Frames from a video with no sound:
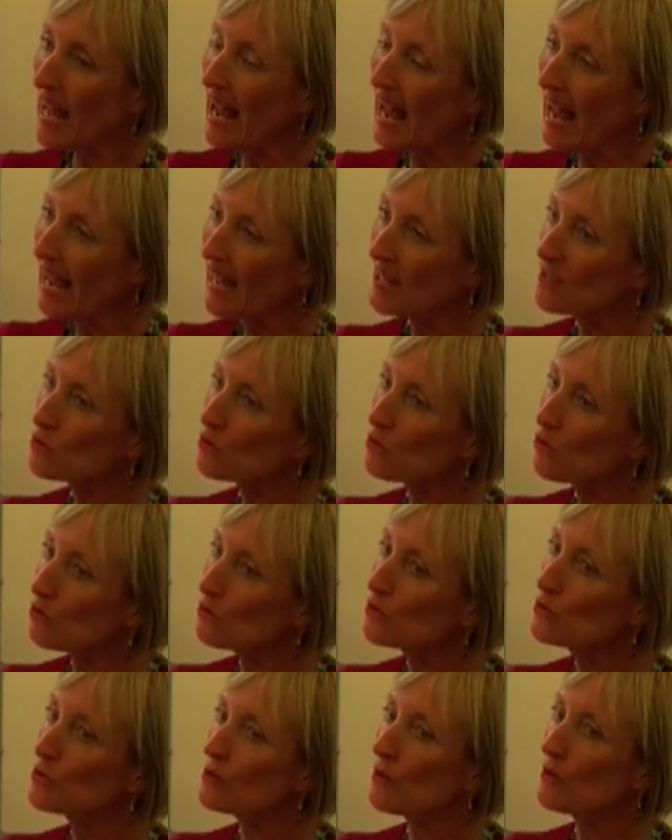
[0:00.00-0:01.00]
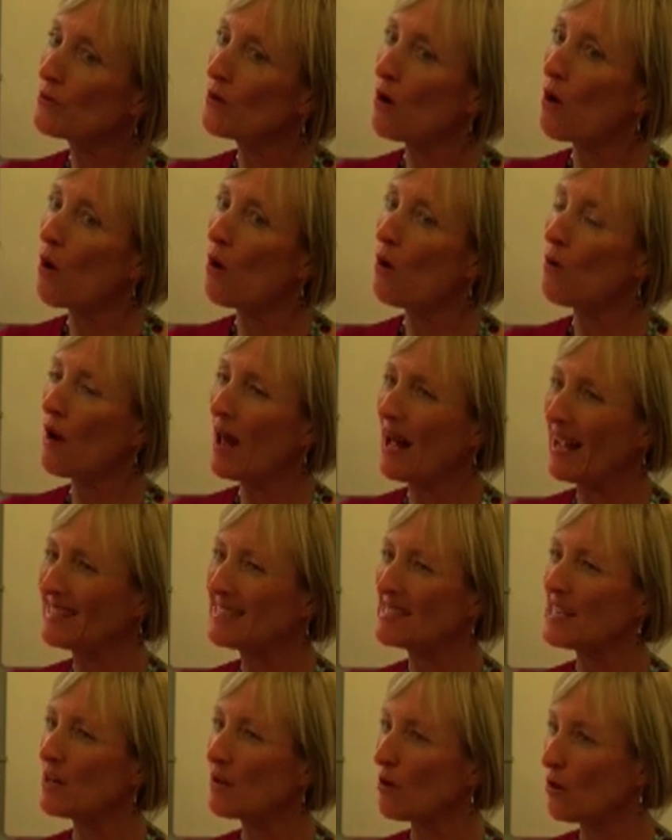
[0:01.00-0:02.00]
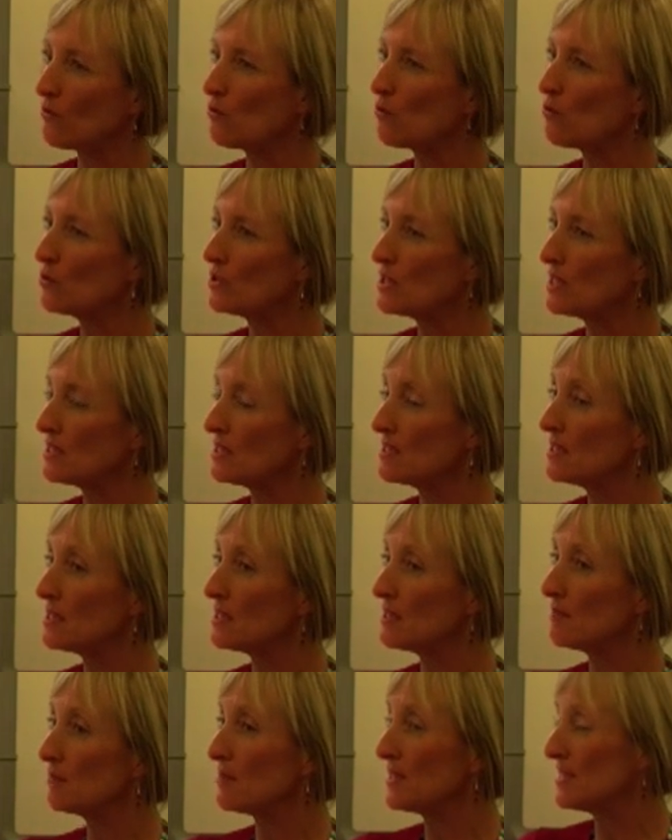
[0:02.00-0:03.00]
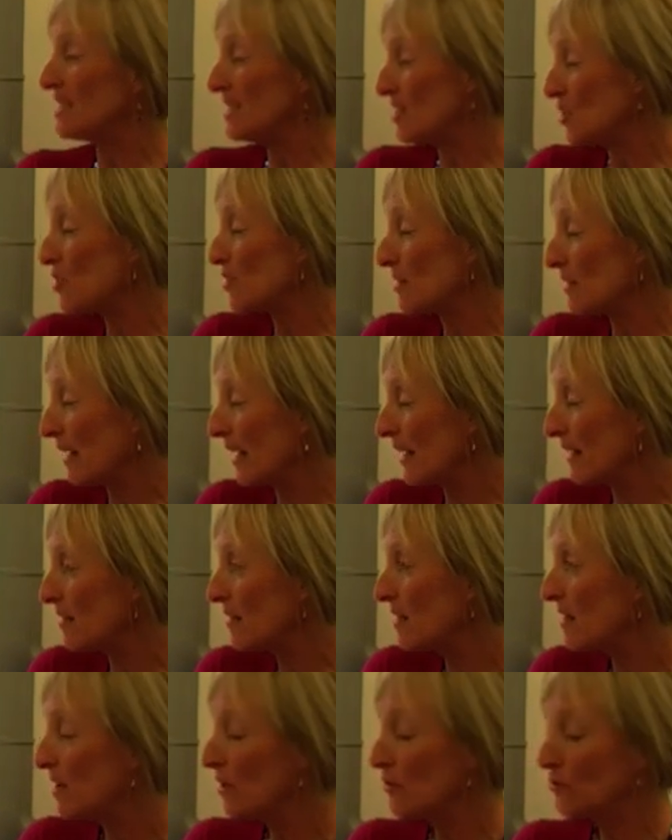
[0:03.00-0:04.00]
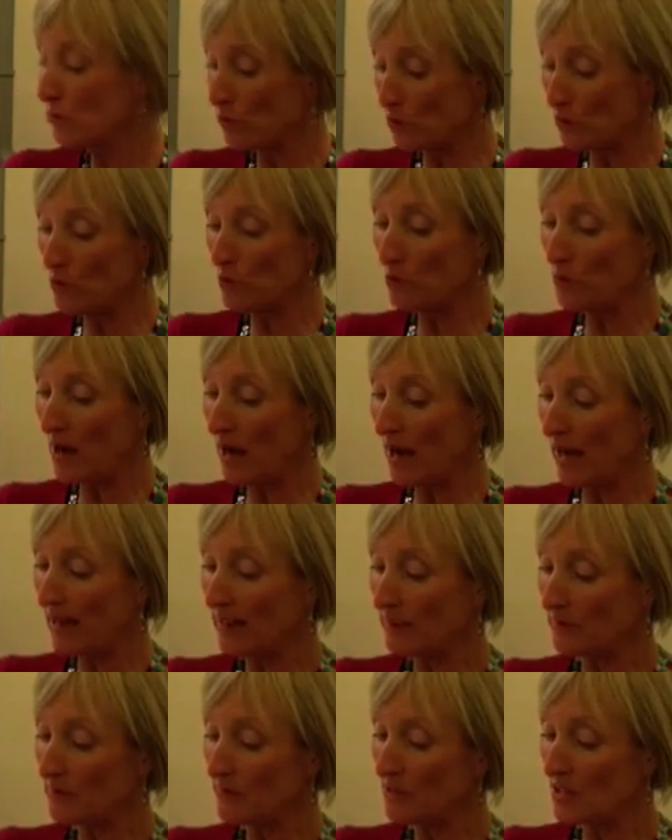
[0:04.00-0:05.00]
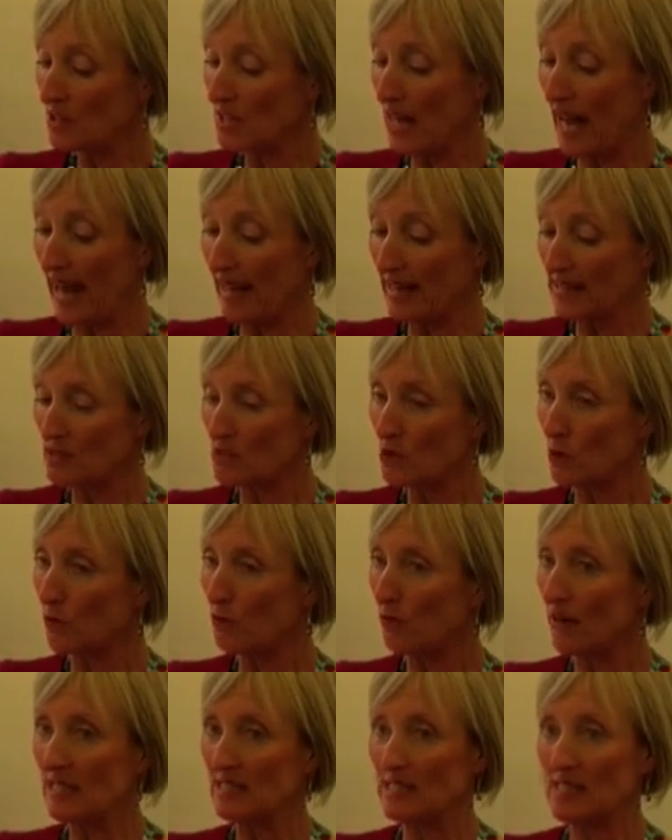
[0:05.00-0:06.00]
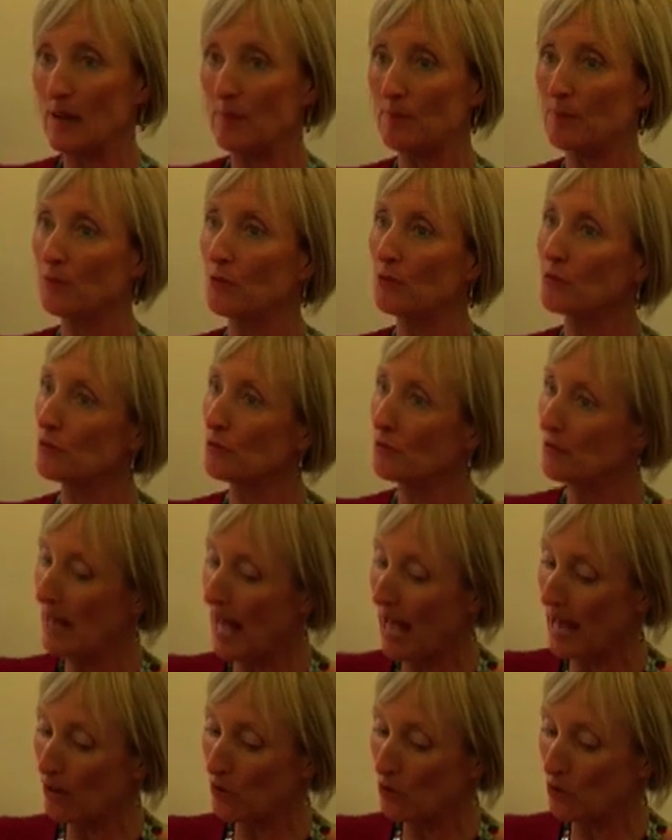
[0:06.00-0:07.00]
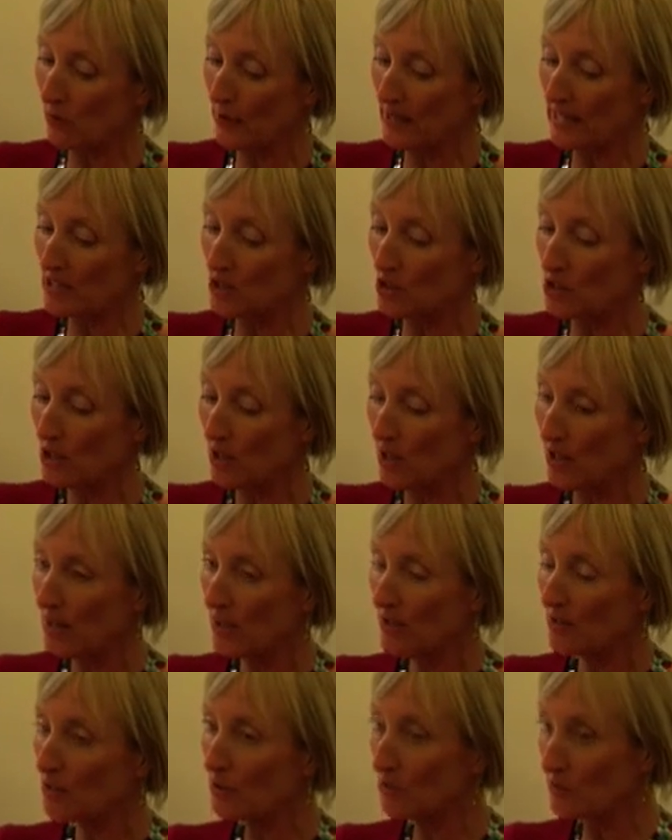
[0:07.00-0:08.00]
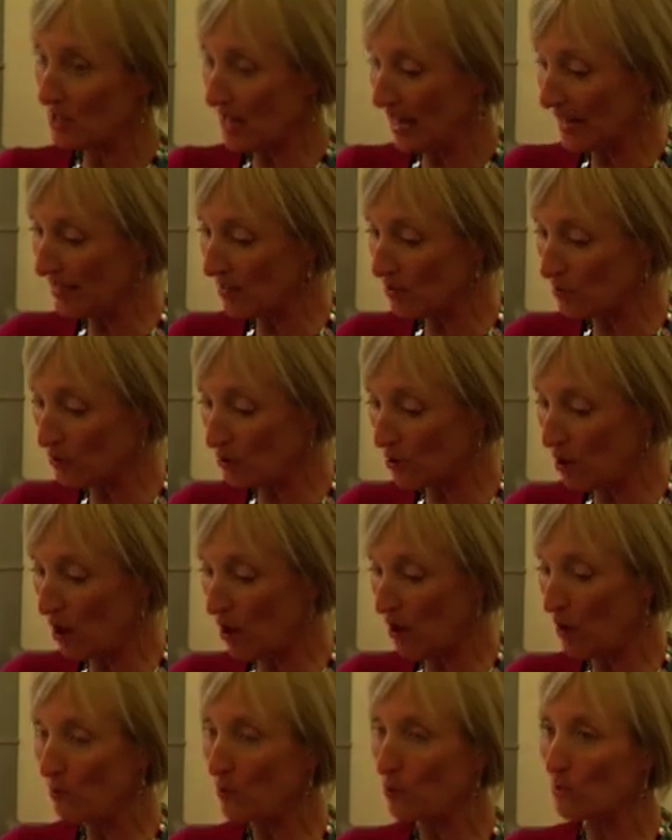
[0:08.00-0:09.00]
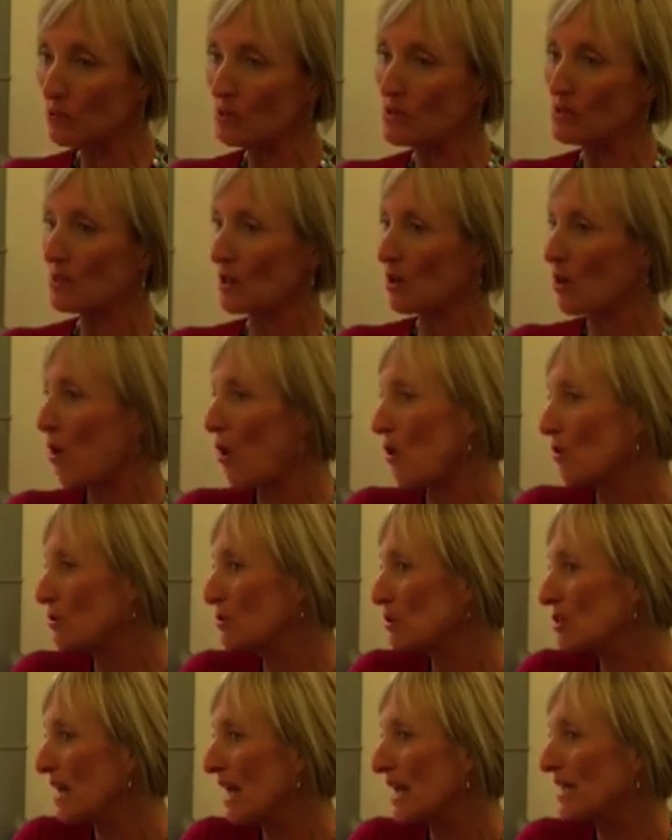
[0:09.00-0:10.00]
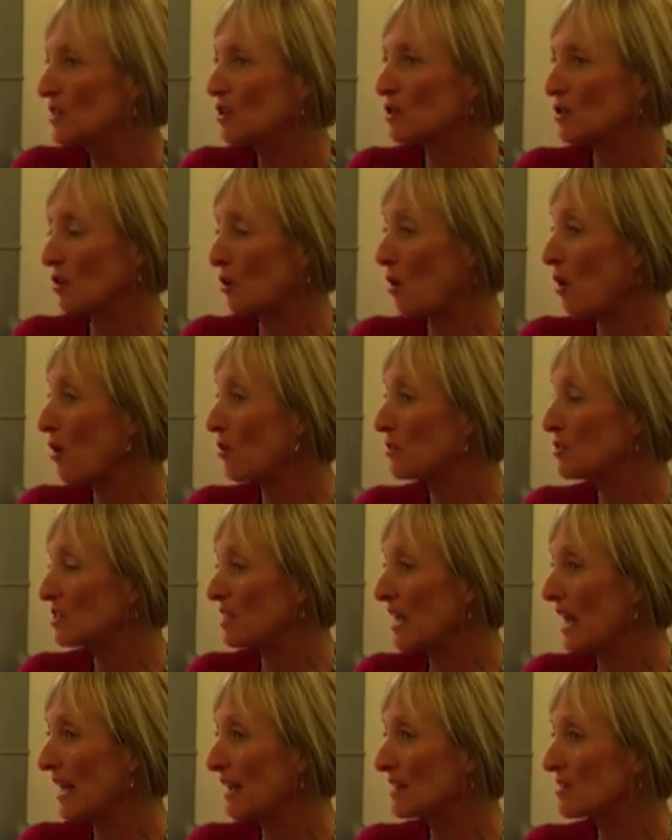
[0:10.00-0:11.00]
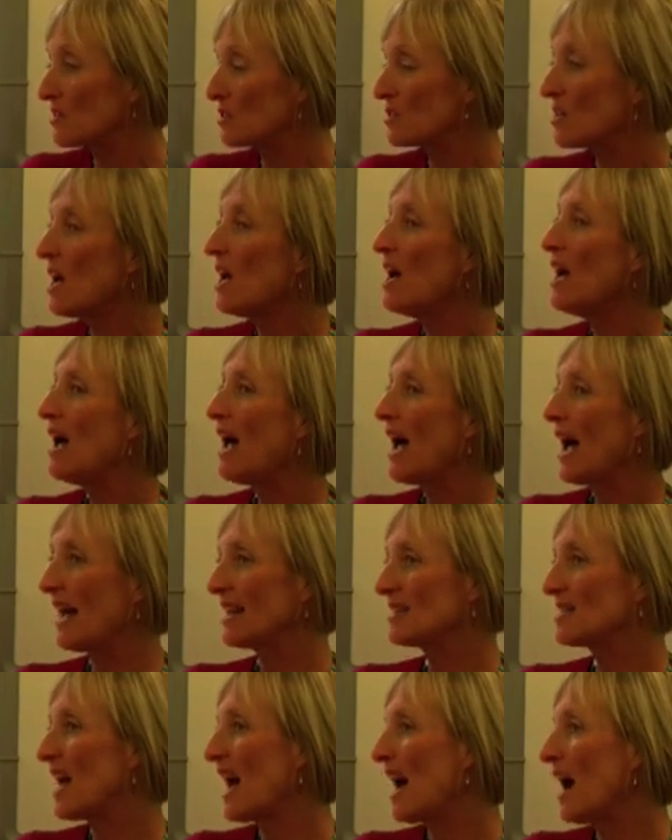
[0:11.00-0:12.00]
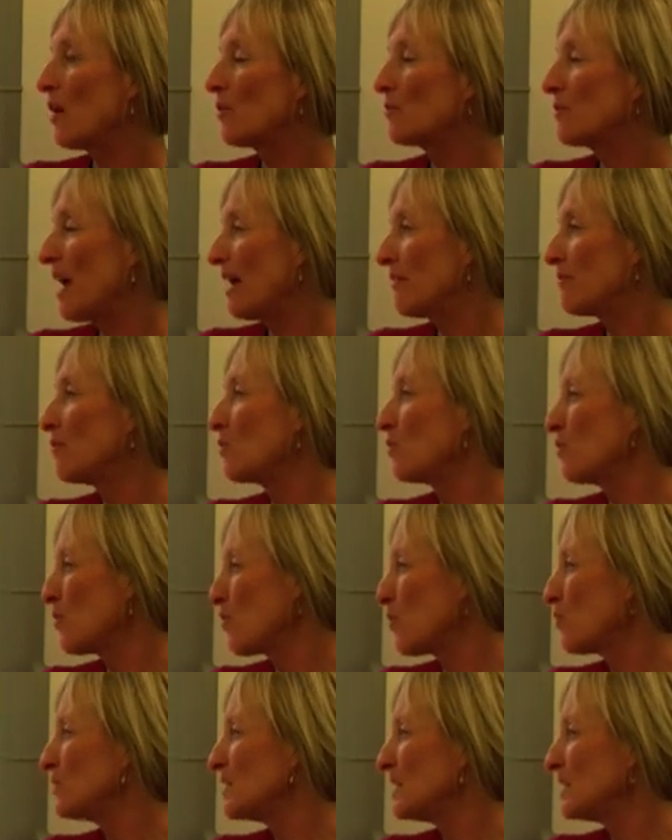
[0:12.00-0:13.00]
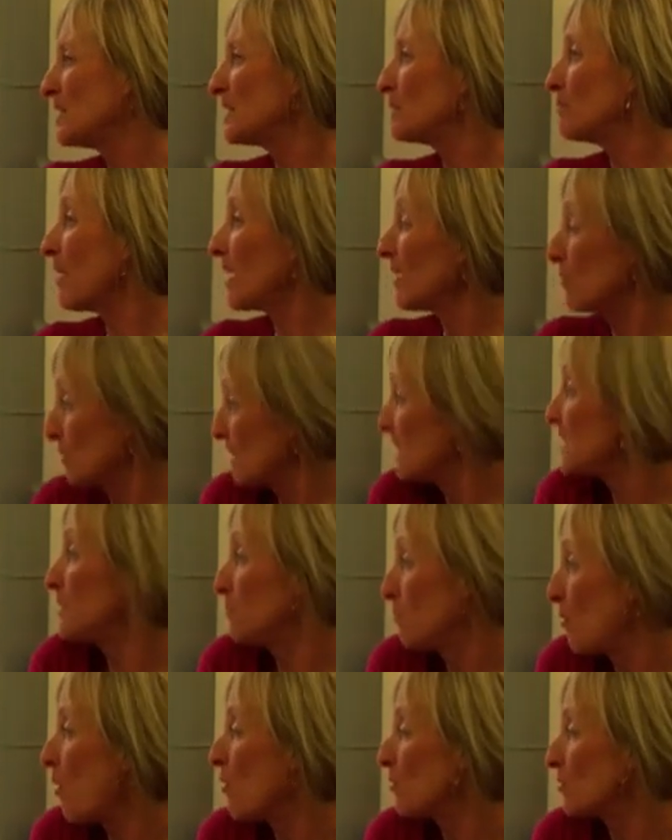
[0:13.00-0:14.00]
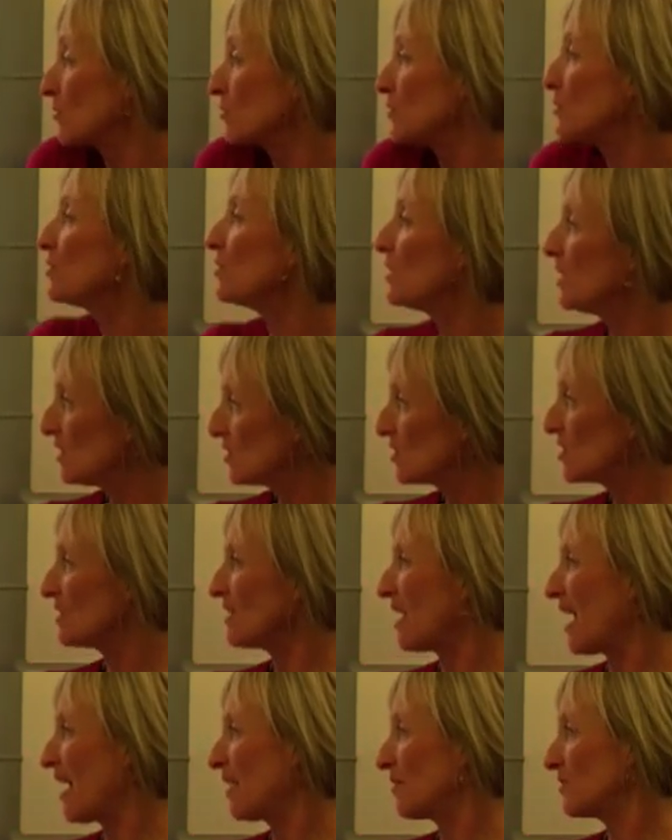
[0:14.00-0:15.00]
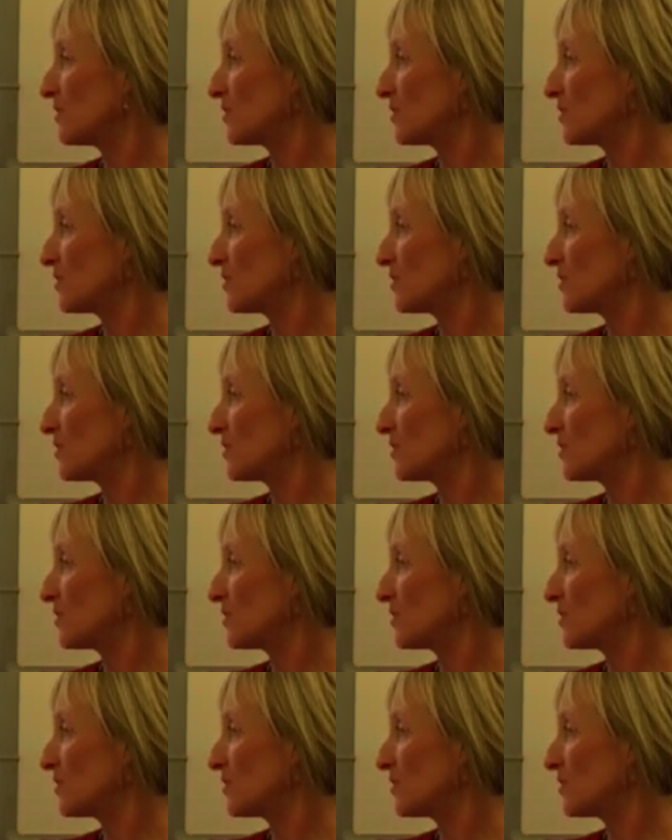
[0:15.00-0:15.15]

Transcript: And also the whole idea of audience positioning through the text. So for example, through language, through technical codes, the content, the context, and how therefore an audience might respond to that